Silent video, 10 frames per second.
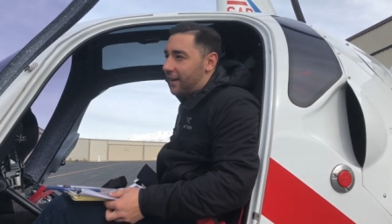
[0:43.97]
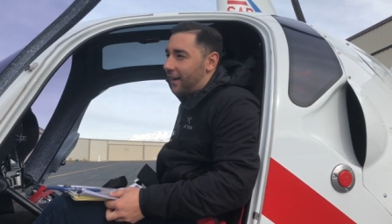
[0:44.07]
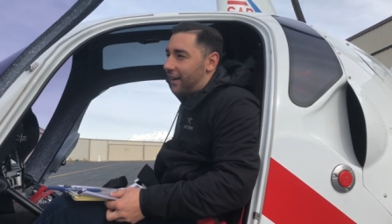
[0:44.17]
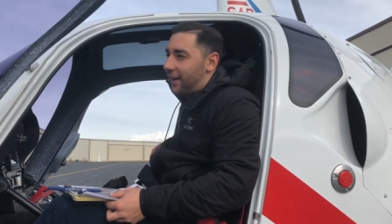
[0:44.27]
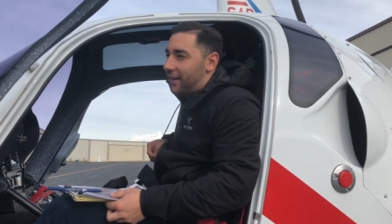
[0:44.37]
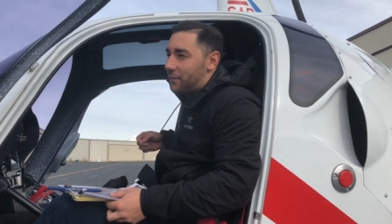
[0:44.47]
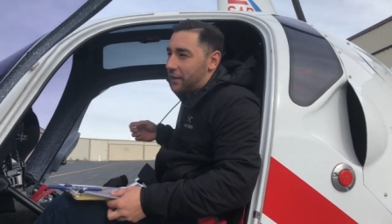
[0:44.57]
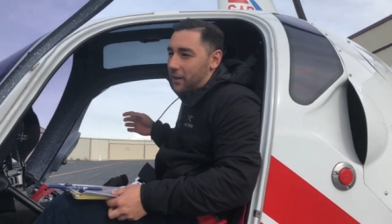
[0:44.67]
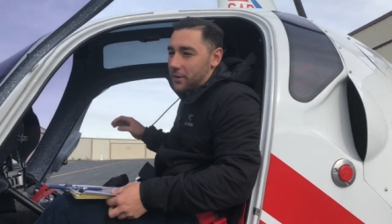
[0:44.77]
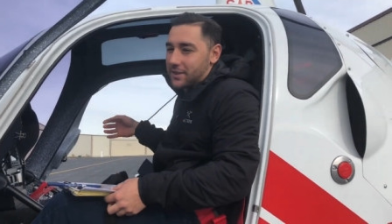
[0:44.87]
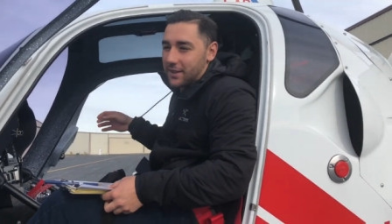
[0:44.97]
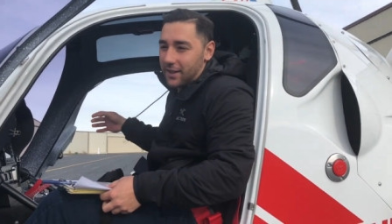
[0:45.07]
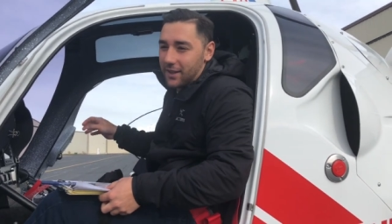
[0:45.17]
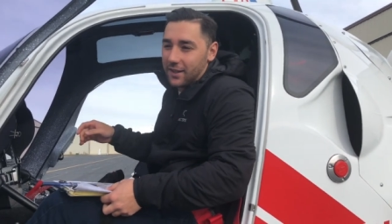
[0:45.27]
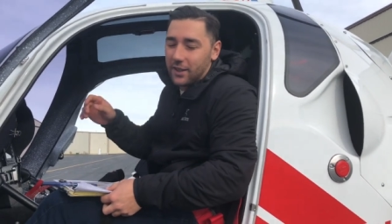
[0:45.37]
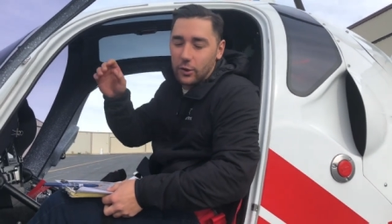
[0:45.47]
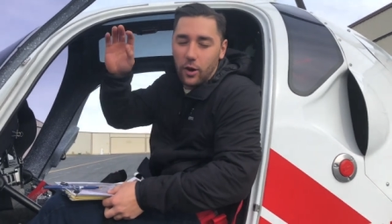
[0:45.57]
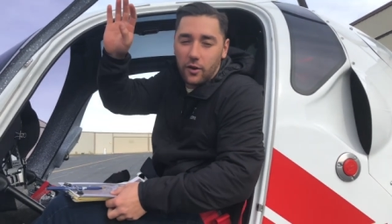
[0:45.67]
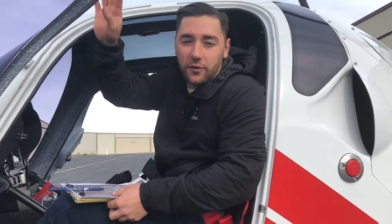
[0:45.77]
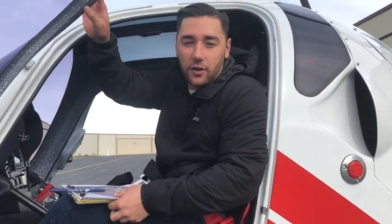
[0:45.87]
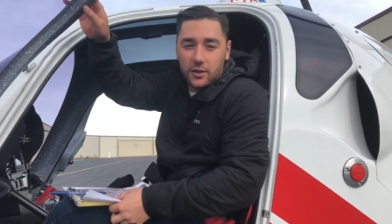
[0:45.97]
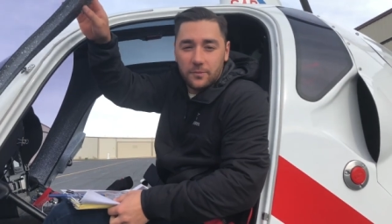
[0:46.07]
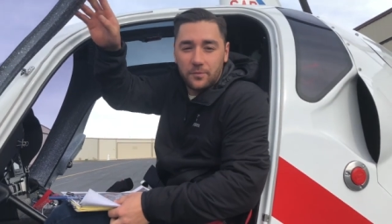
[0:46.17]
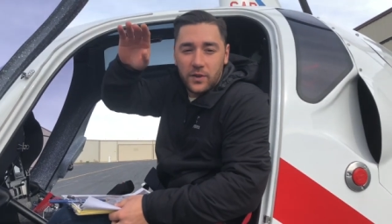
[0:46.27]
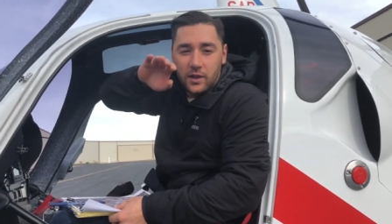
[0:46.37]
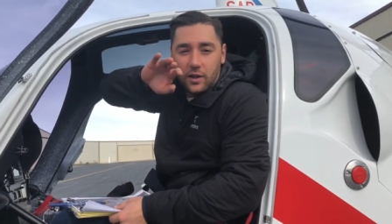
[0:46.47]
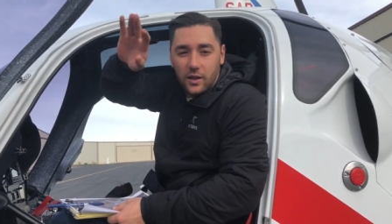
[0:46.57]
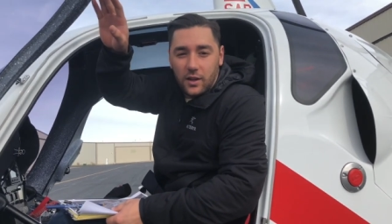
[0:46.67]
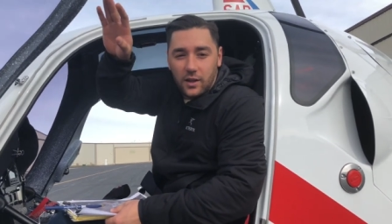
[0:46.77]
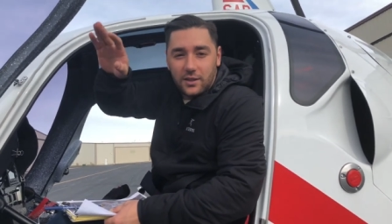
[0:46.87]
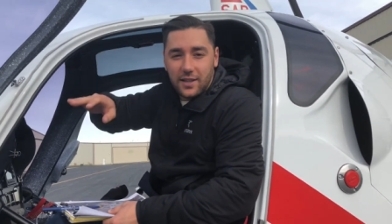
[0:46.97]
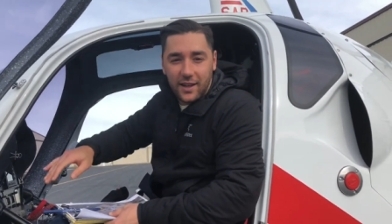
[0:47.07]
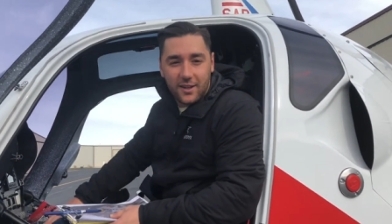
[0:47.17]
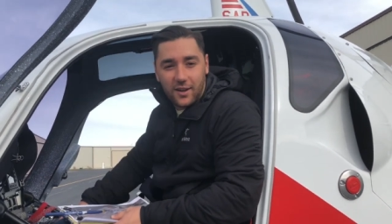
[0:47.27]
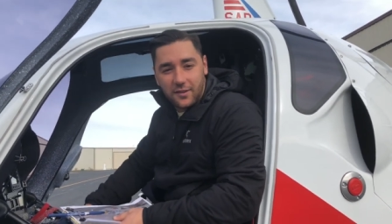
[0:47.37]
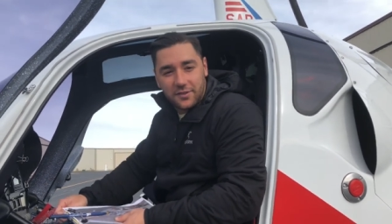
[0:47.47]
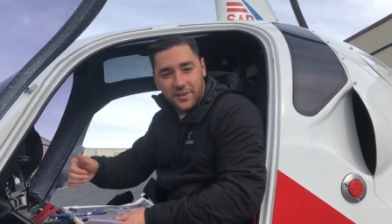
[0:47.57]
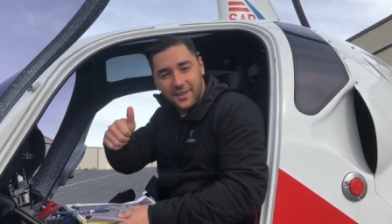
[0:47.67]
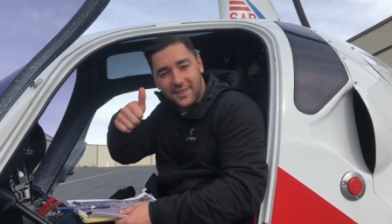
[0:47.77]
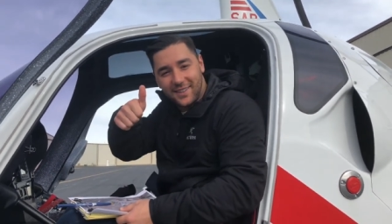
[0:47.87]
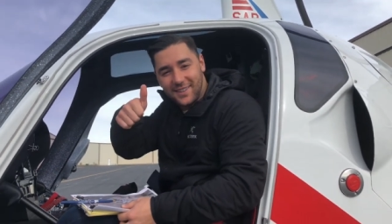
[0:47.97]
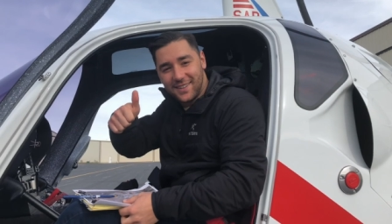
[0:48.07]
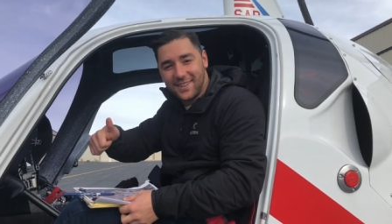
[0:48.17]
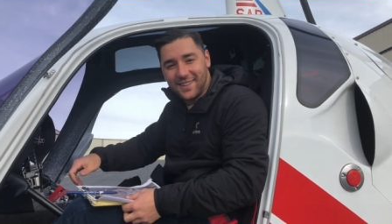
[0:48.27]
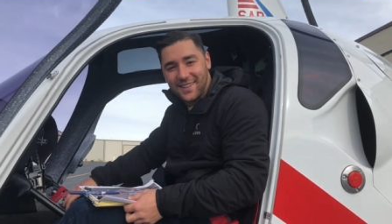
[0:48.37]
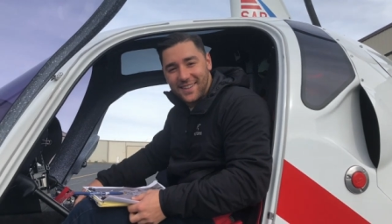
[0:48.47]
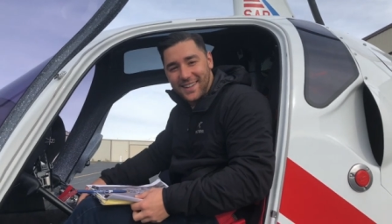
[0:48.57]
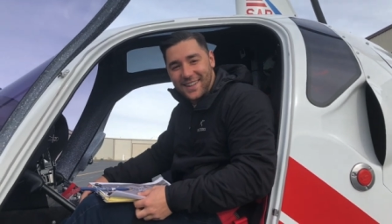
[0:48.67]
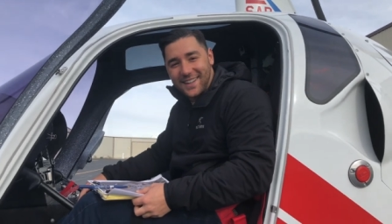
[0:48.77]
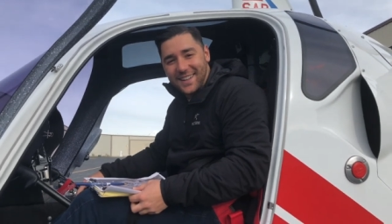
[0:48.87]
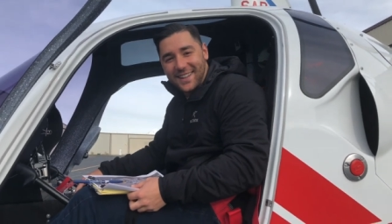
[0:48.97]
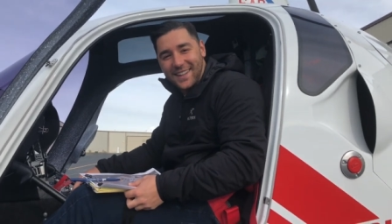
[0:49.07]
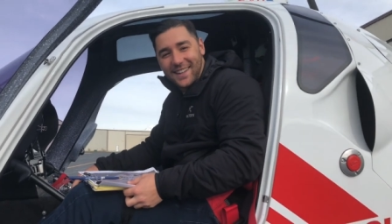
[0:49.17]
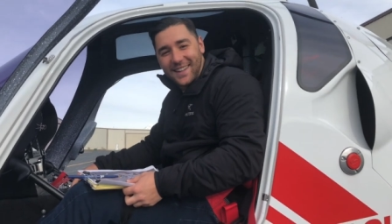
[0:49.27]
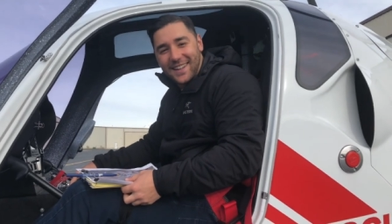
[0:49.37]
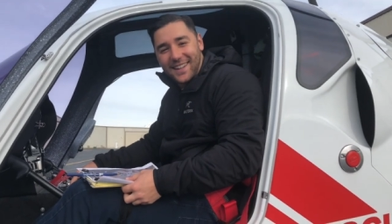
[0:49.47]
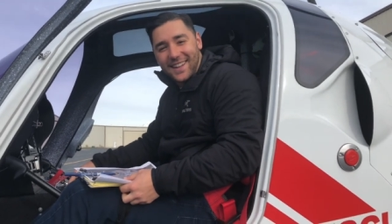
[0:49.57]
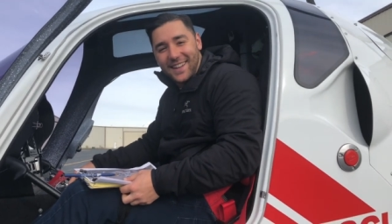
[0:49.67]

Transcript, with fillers: Uh, being able to go off on. Congratulations, you, off. you, you, you, managed to pass the test.